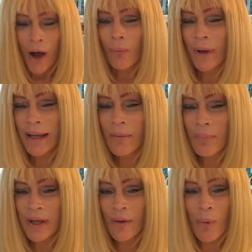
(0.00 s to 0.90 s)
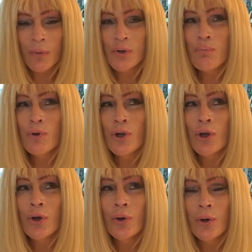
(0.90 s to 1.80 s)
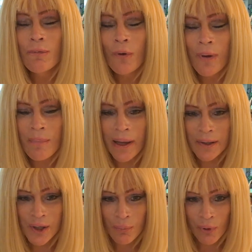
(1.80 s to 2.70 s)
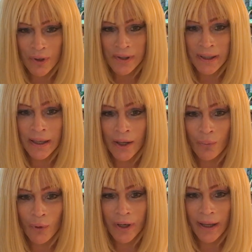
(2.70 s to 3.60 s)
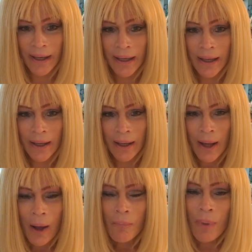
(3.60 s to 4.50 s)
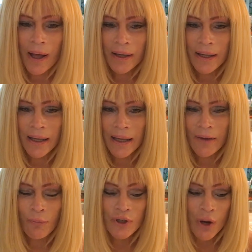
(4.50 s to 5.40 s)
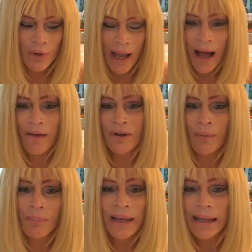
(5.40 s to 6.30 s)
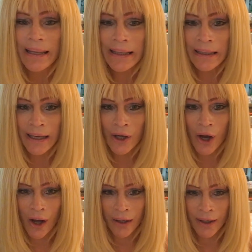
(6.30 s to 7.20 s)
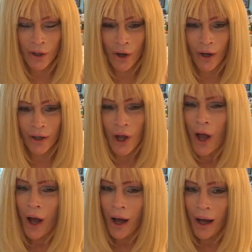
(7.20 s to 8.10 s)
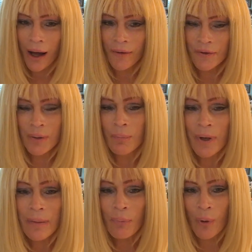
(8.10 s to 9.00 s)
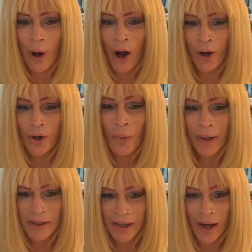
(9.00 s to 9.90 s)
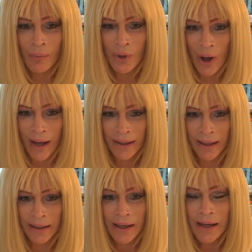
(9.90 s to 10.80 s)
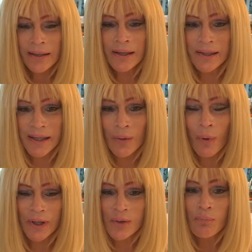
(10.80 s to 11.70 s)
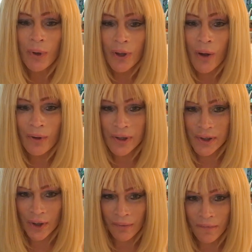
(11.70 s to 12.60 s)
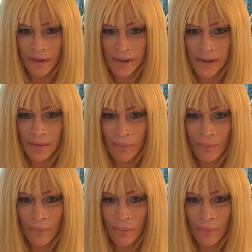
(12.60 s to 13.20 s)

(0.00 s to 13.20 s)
We can be the most beautiful, amazing person inwardly, but if we don't have an appealing calling card, often people aren't going to come knocking to see what's below the surface.